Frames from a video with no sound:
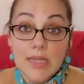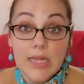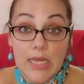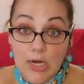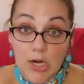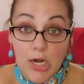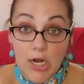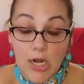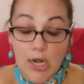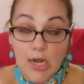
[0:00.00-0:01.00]

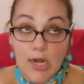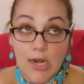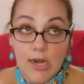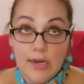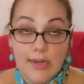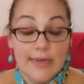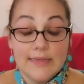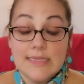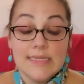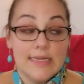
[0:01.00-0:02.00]
later, I got
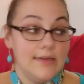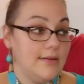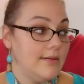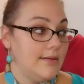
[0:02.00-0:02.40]
these in